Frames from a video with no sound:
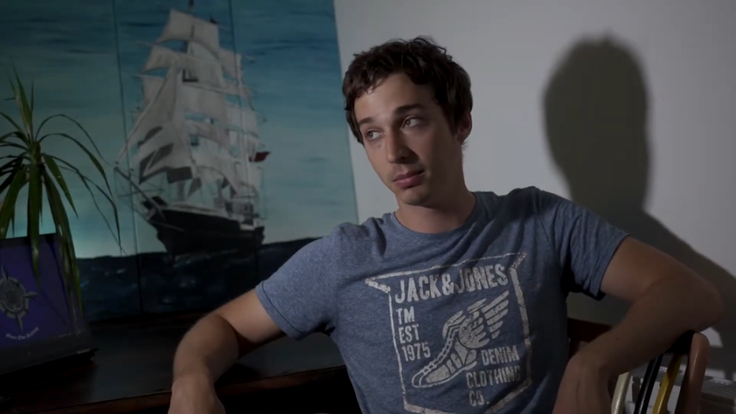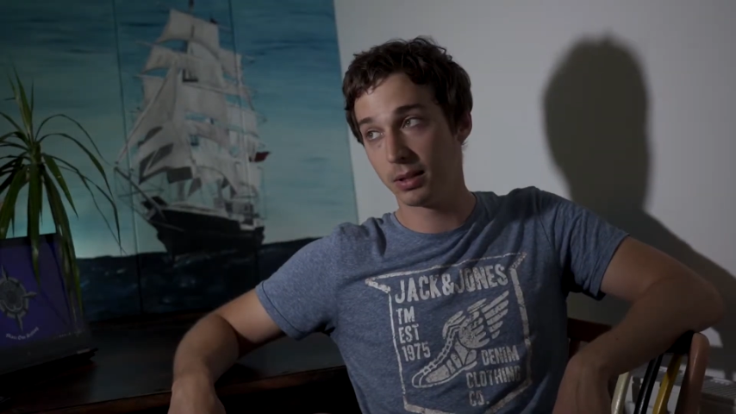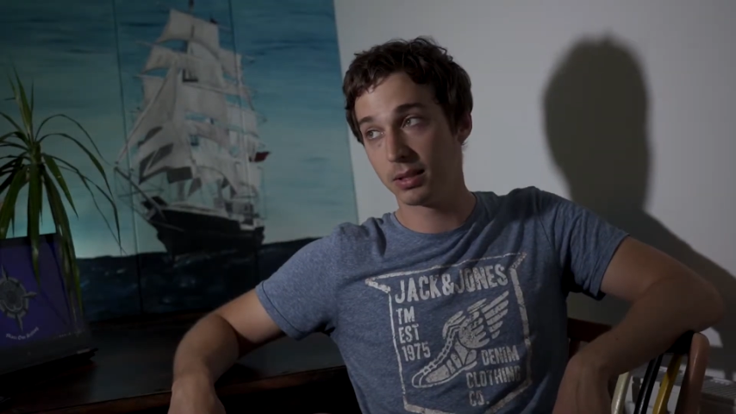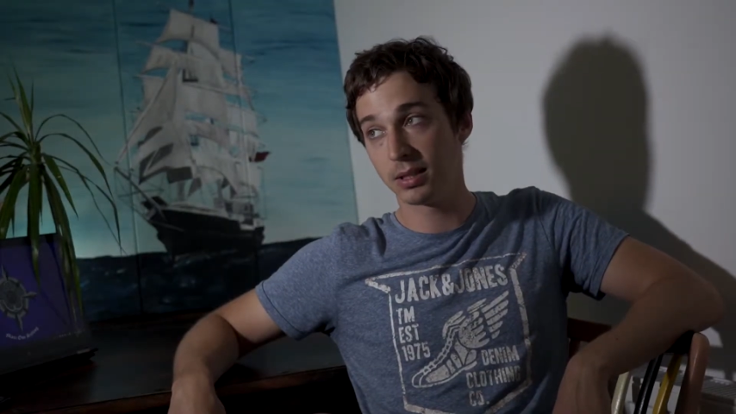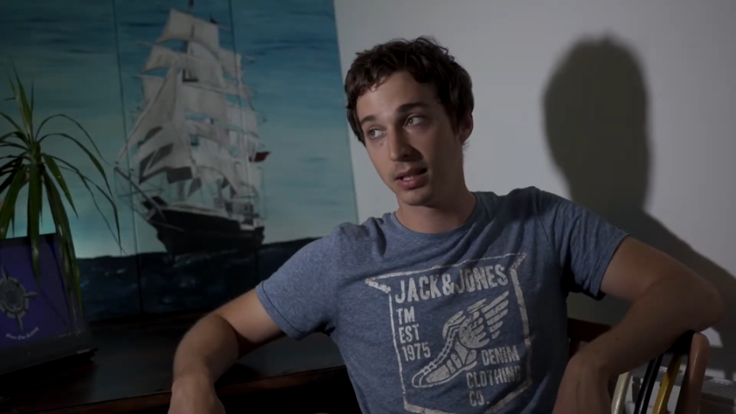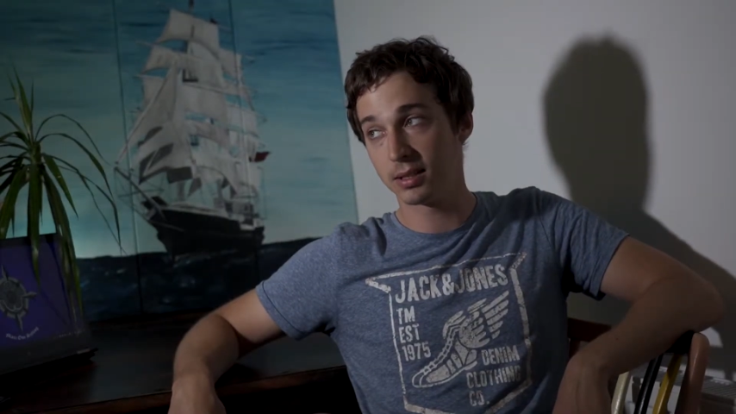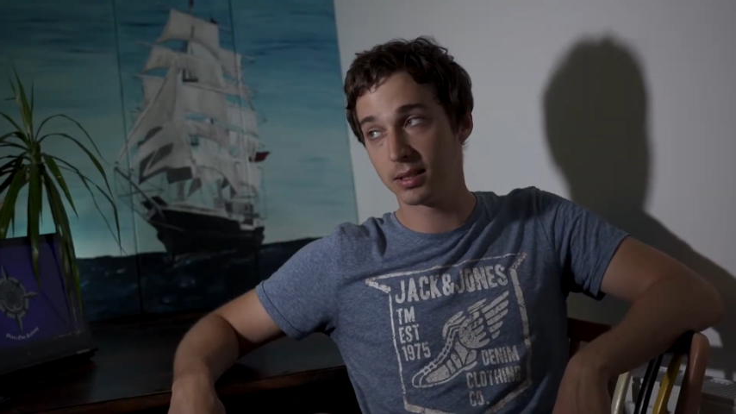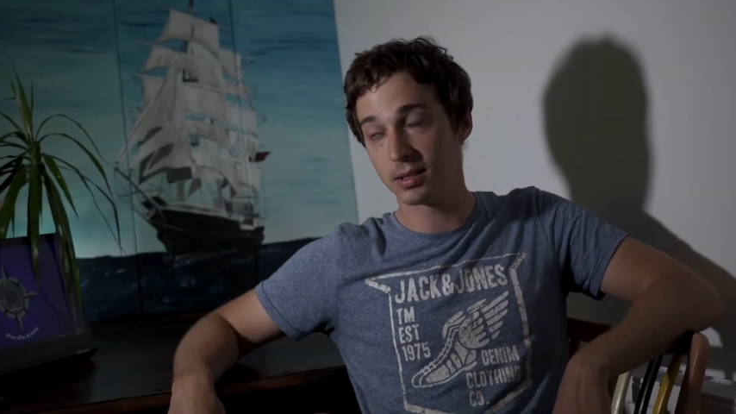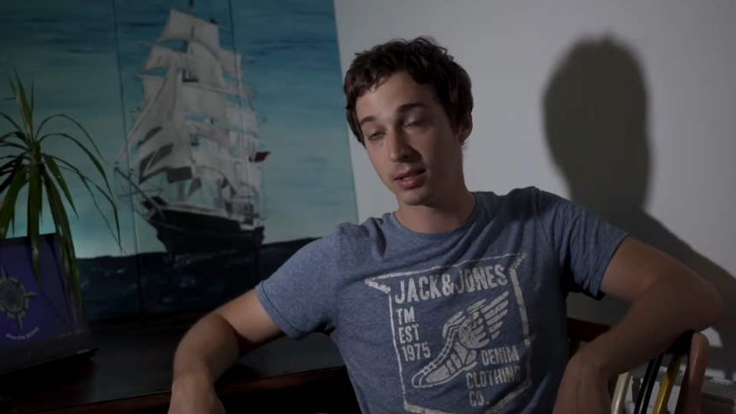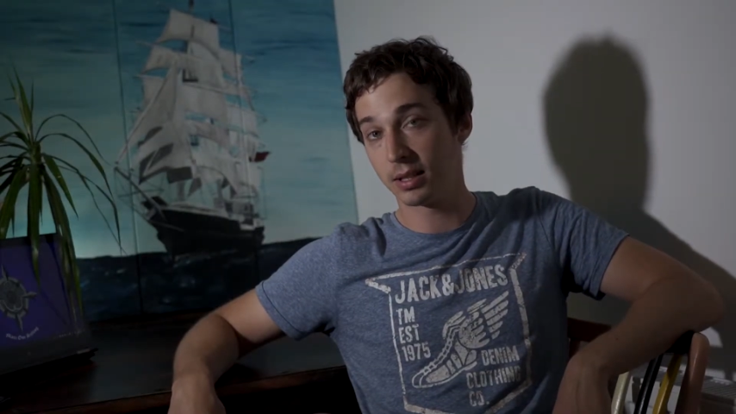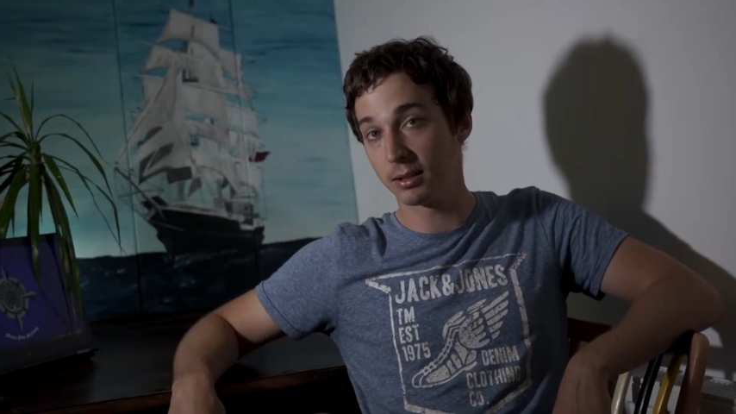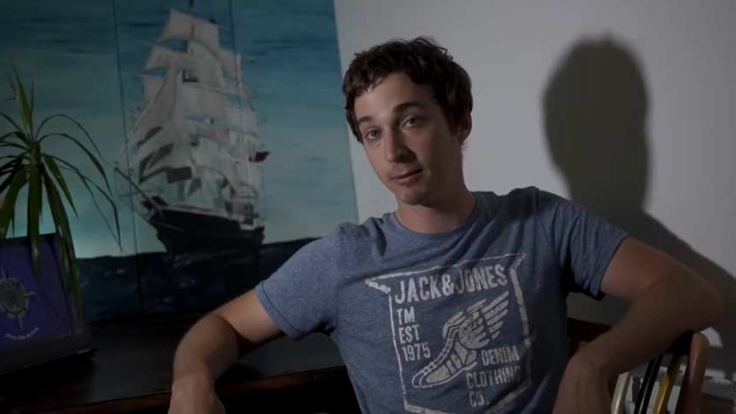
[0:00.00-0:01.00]
it takes us
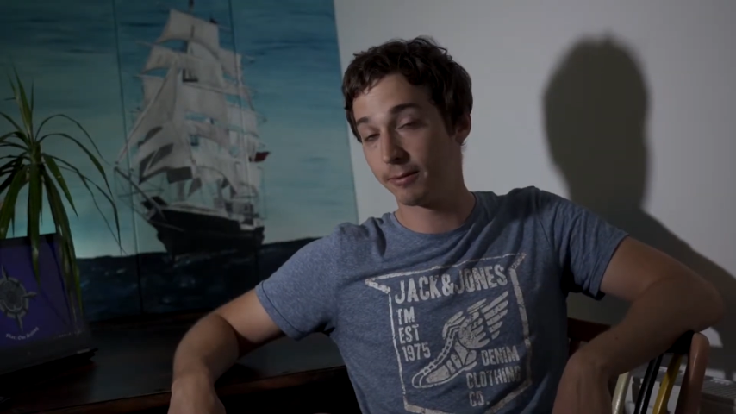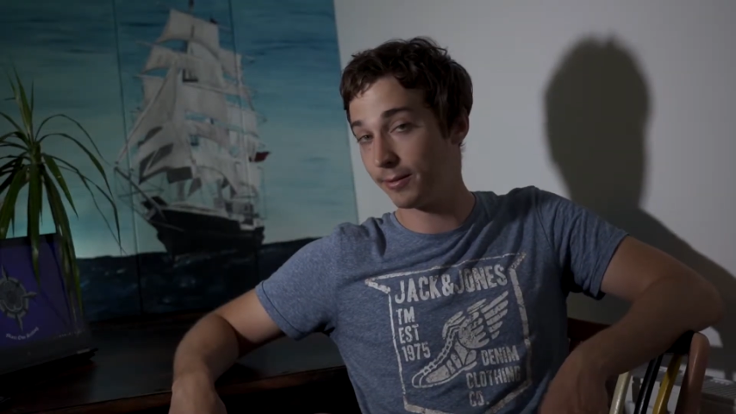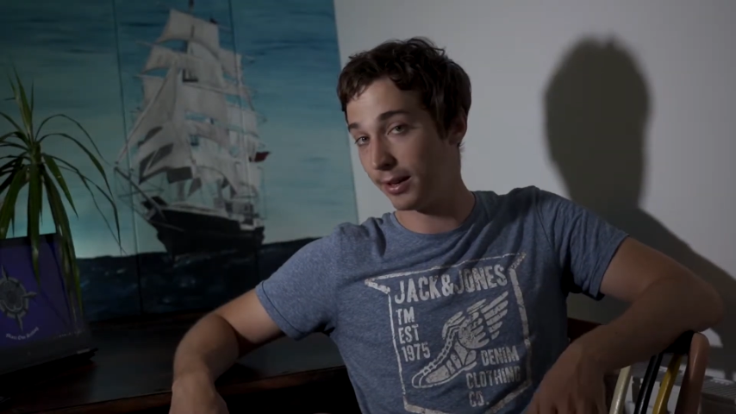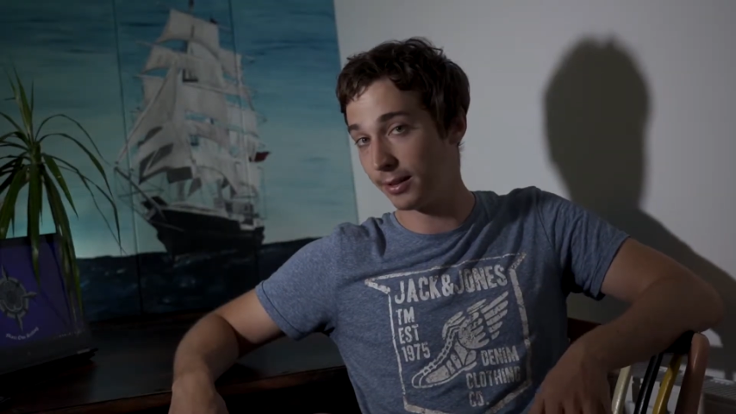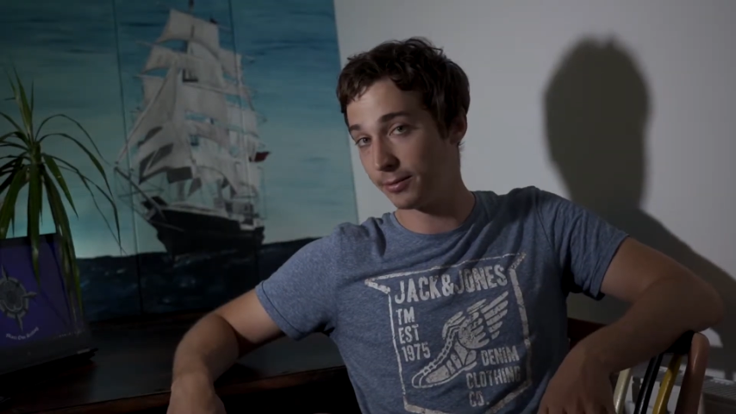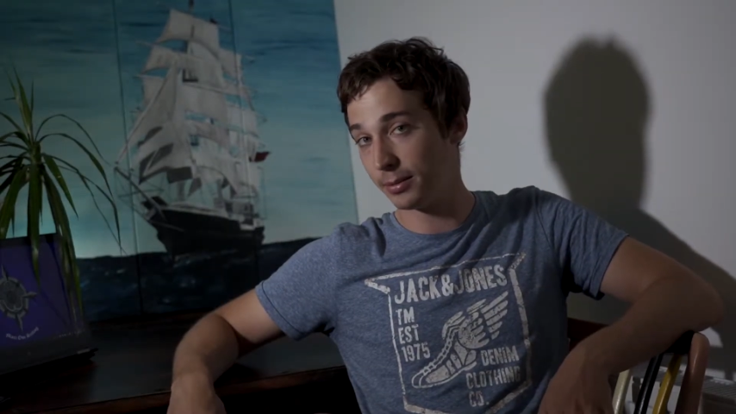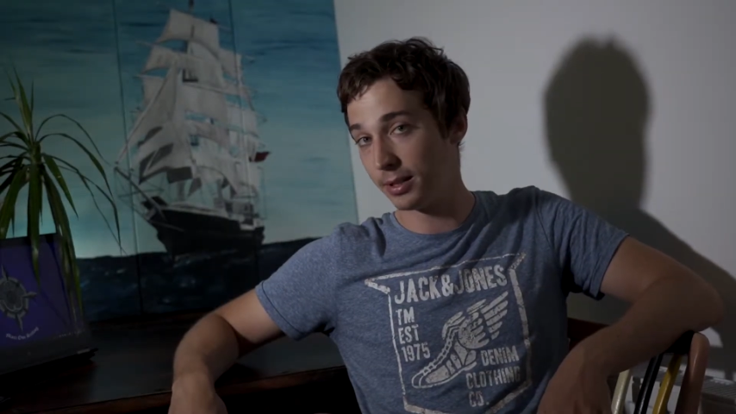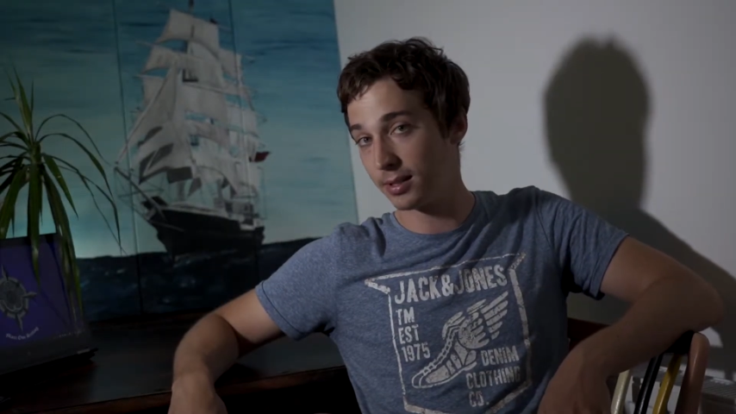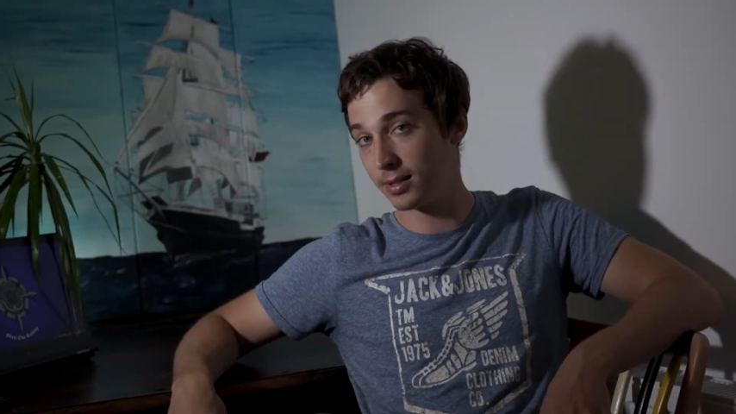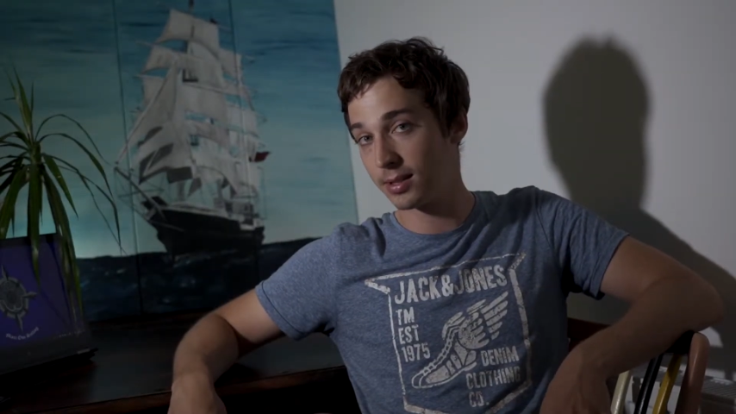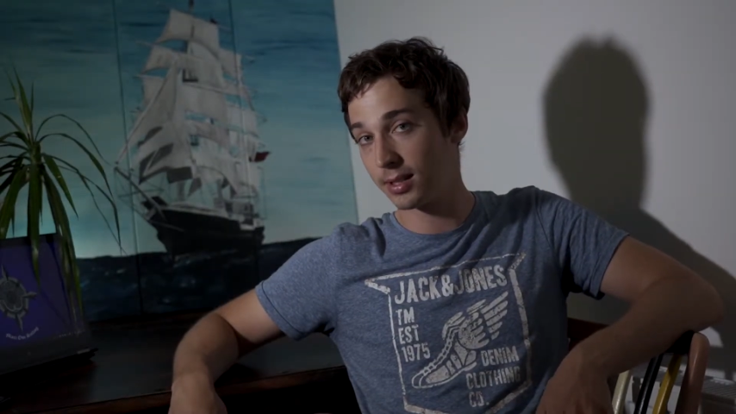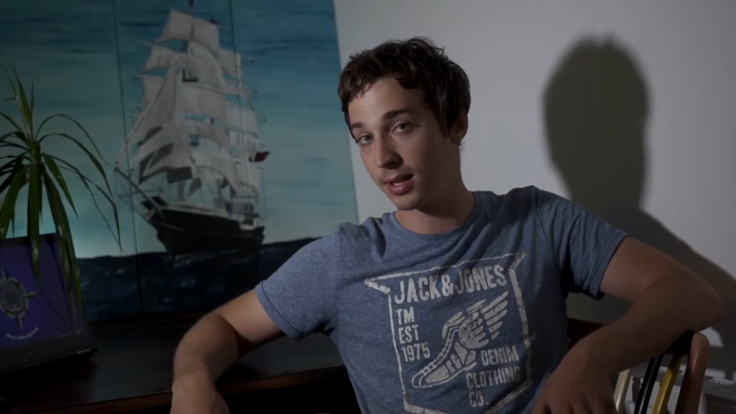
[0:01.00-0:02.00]
like 5
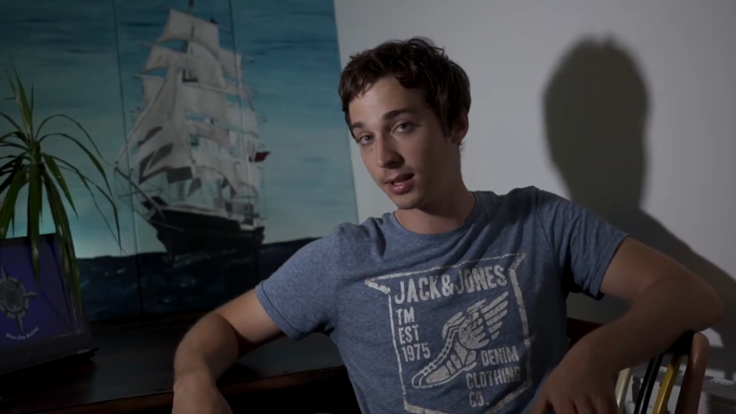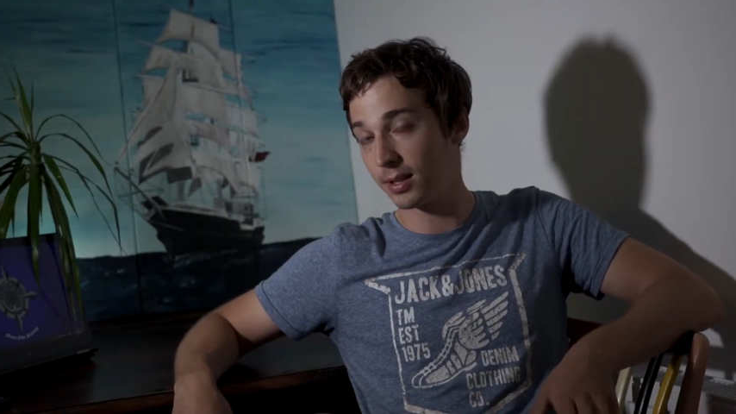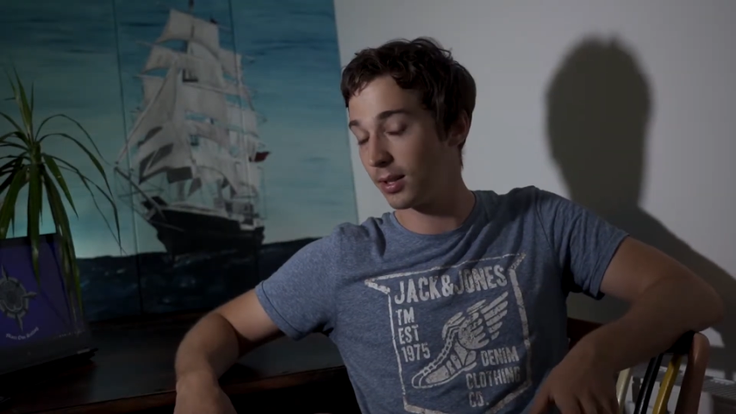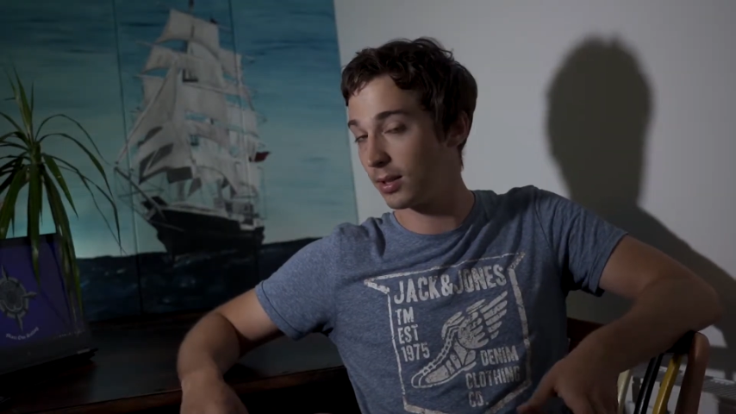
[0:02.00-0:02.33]
minutes to get